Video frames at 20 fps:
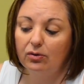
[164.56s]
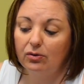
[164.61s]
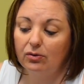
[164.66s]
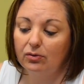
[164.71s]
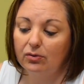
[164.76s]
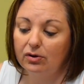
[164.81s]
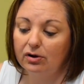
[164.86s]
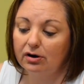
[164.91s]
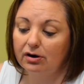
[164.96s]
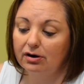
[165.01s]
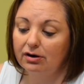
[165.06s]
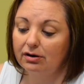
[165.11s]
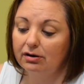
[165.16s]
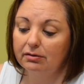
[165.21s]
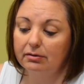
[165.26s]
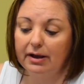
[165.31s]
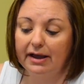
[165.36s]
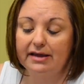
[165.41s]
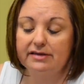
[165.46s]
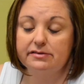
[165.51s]

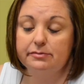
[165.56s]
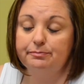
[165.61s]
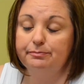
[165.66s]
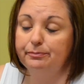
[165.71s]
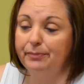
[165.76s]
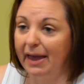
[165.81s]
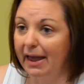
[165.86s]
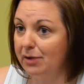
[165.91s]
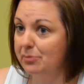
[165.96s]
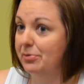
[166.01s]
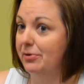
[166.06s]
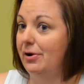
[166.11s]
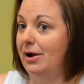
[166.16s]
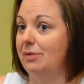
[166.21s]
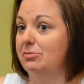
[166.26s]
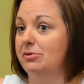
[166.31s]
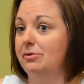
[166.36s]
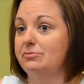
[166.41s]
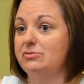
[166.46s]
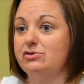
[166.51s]
or has back
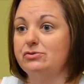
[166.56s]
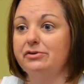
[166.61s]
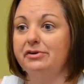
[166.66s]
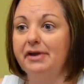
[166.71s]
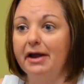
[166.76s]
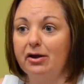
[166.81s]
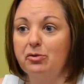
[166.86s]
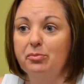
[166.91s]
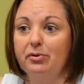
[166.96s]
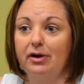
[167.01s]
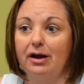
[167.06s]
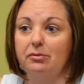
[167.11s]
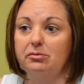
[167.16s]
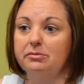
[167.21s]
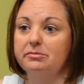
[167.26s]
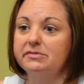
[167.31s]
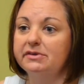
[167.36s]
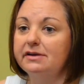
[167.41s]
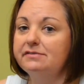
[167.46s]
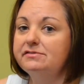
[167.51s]
problems or neck
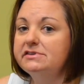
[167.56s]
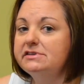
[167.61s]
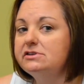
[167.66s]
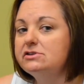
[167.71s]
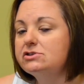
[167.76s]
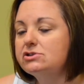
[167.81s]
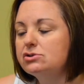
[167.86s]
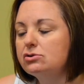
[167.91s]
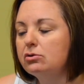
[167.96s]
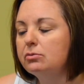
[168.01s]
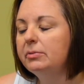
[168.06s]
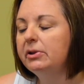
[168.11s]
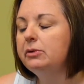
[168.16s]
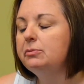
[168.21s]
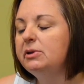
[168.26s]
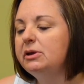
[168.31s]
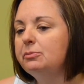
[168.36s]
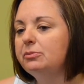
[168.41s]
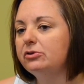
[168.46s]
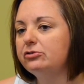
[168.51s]
problems. I've seen so many
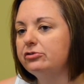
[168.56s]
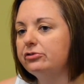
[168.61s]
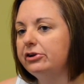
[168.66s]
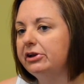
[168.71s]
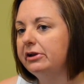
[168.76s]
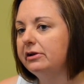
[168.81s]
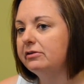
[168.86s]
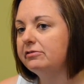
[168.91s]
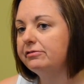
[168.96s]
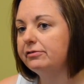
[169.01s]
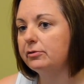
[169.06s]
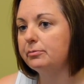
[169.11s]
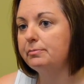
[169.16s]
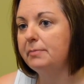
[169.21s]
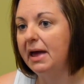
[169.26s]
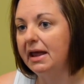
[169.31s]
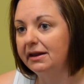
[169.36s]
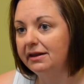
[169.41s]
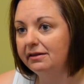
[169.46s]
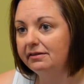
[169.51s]
people treated for
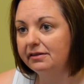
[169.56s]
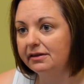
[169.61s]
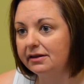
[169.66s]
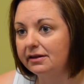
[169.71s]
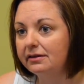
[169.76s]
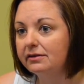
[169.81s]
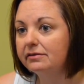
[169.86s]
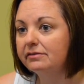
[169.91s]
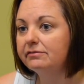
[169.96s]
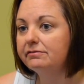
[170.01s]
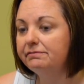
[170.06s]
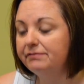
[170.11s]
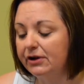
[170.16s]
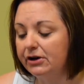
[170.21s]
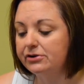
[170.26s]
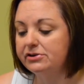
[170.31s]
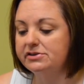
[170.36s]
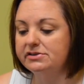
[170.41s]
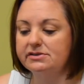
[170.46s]
many things very